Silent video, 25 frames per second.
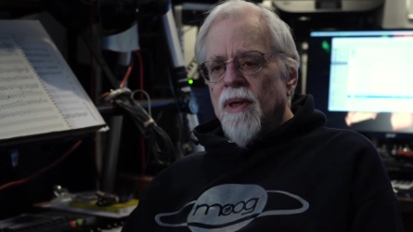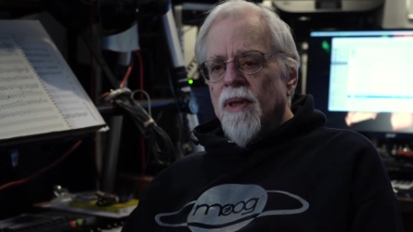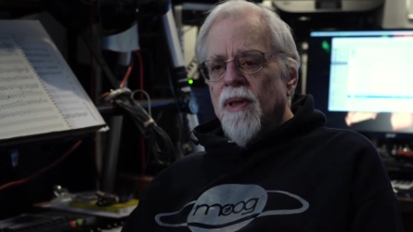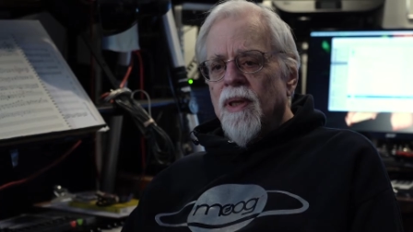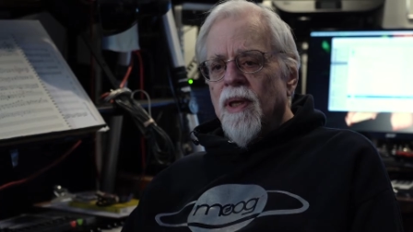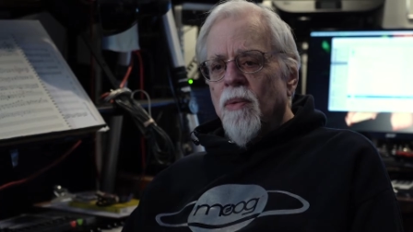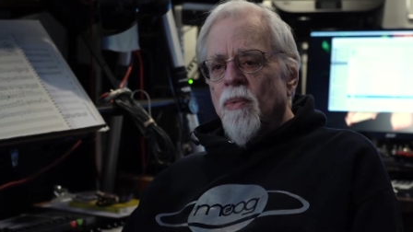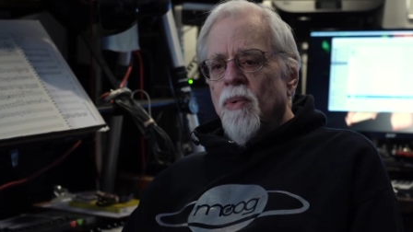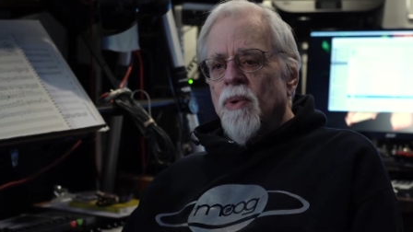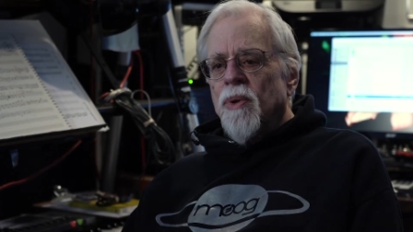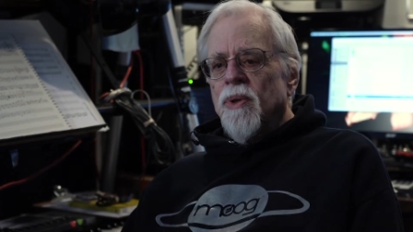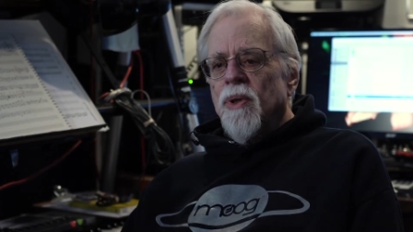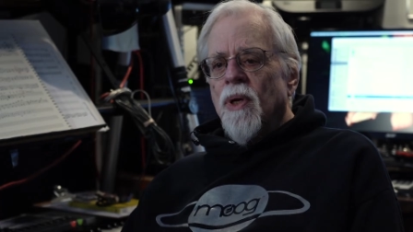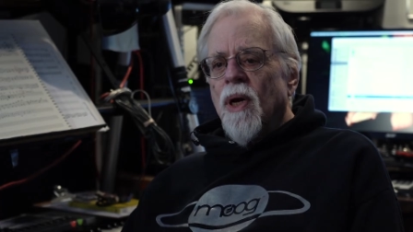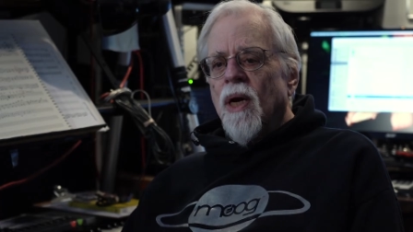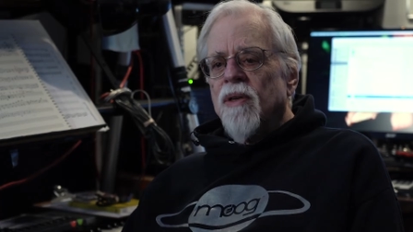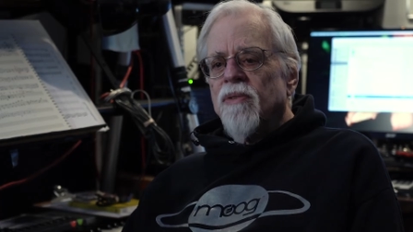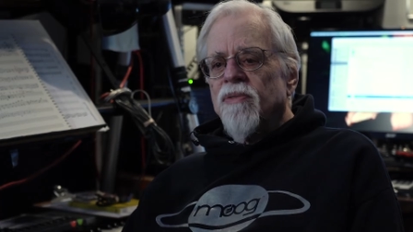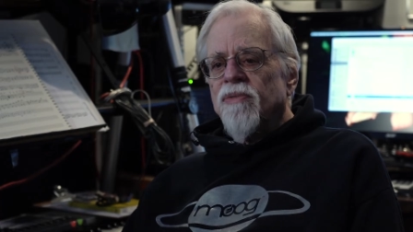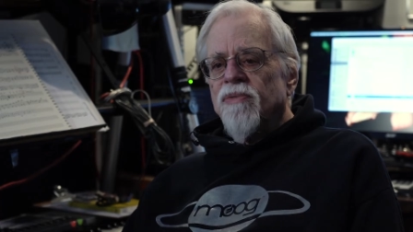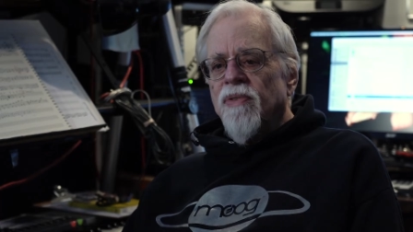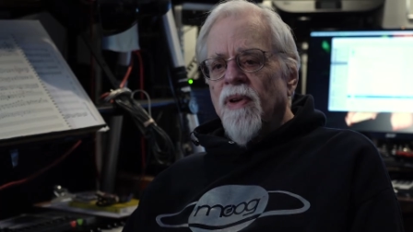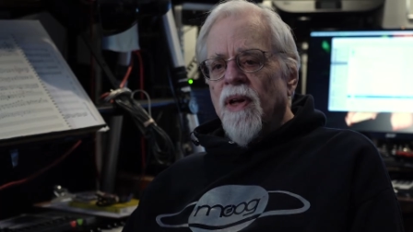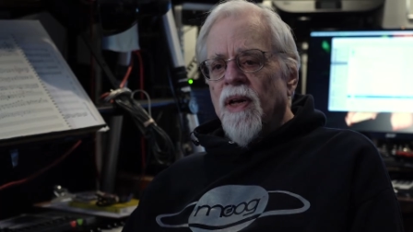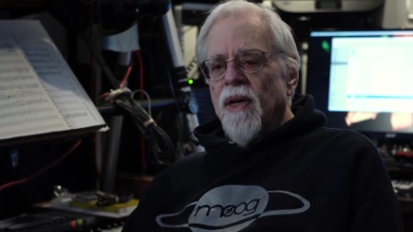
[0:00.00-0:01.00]
they will
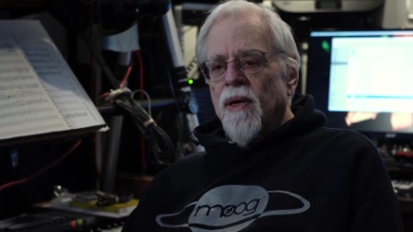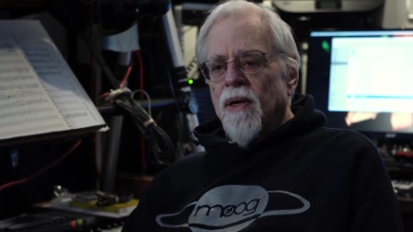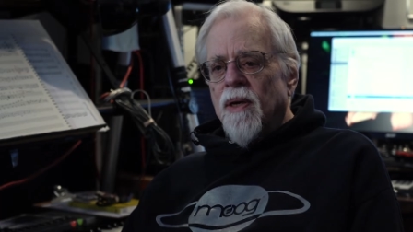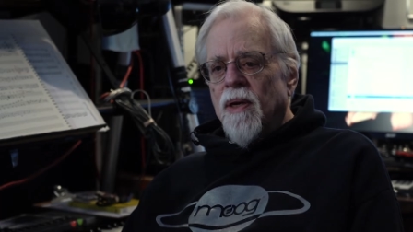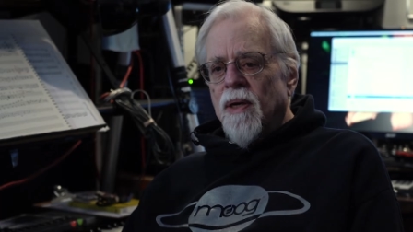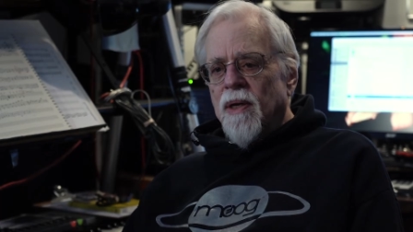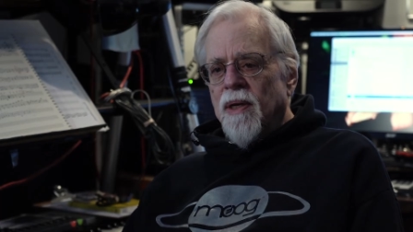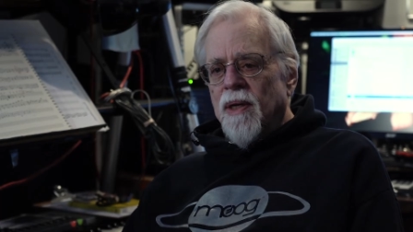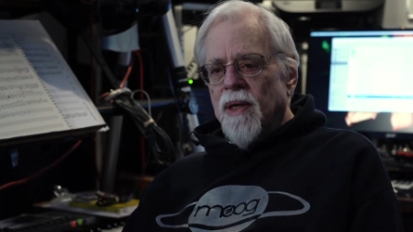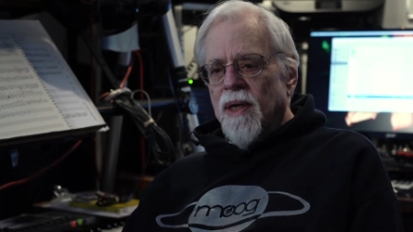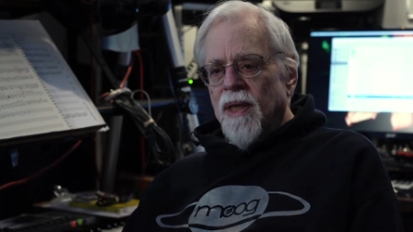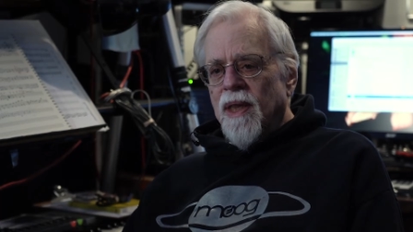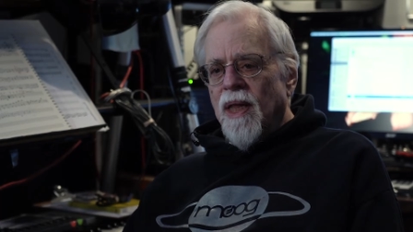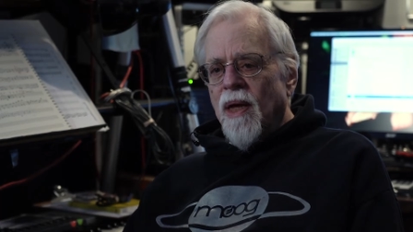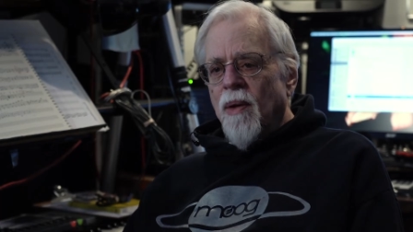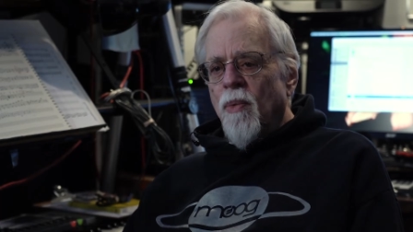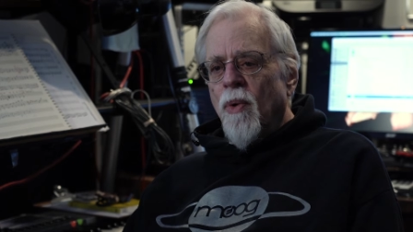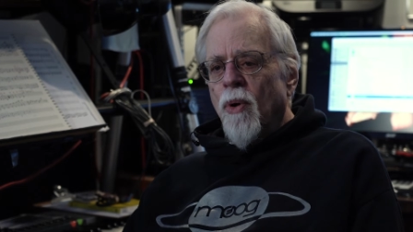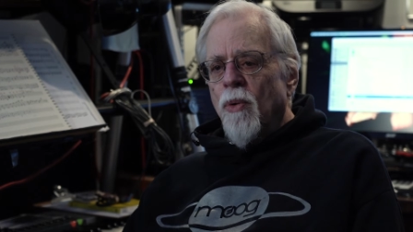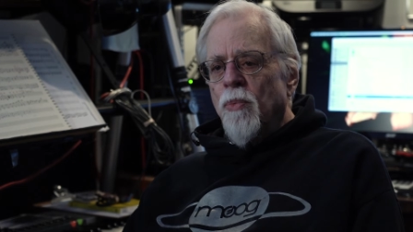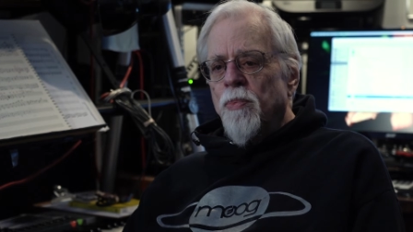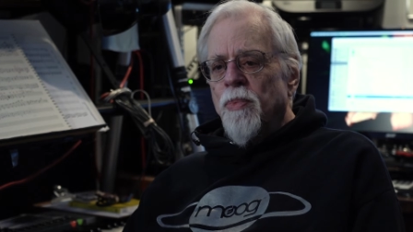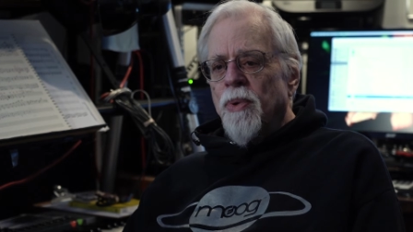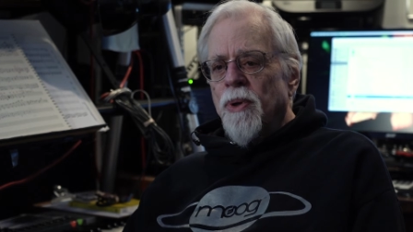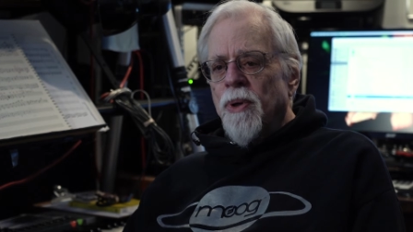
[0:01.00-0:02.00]
not fail and they
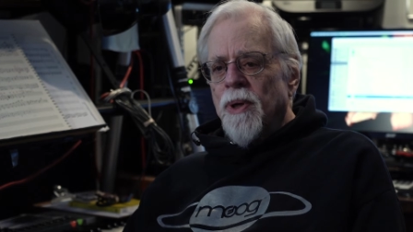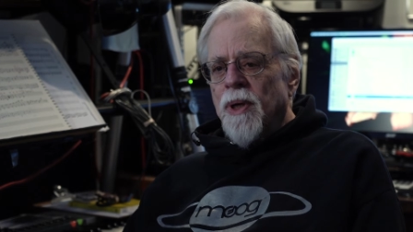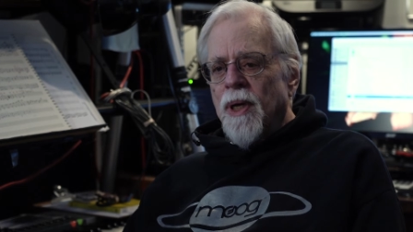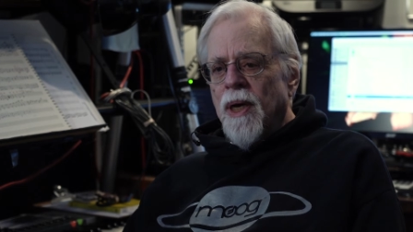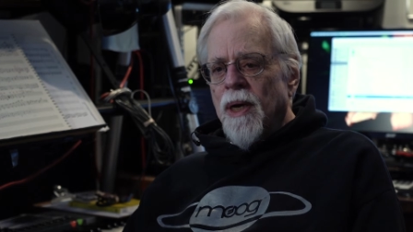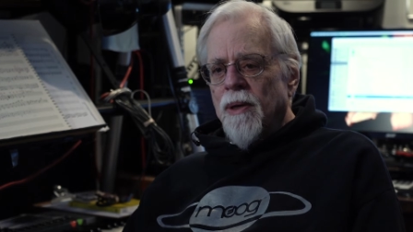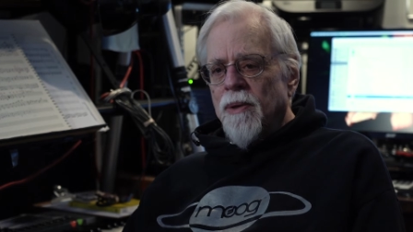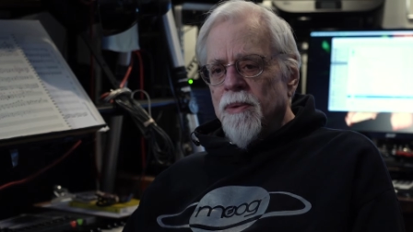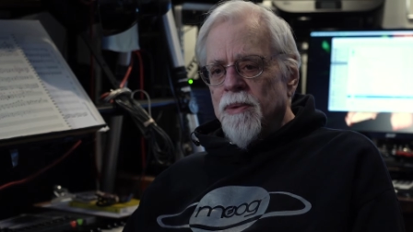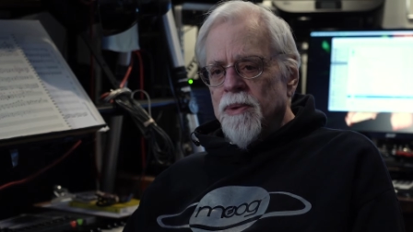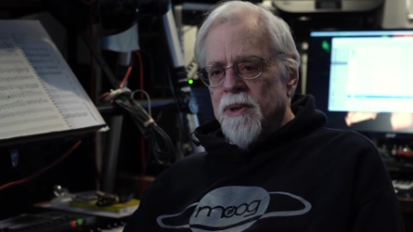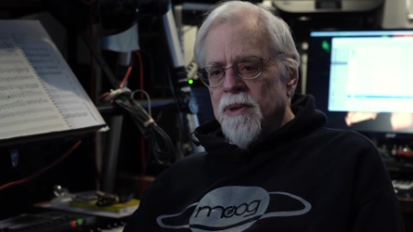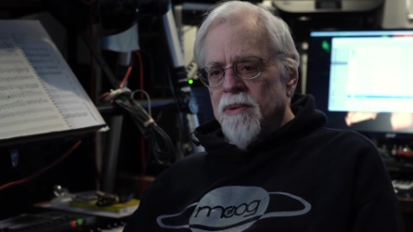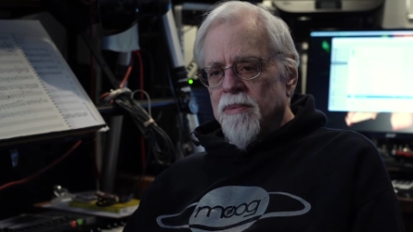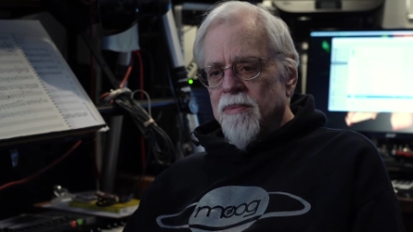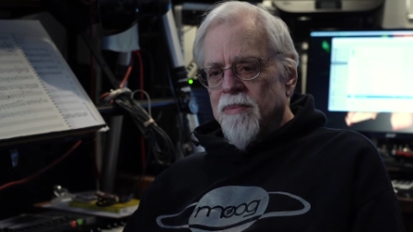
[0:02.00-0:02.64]
won't burn out."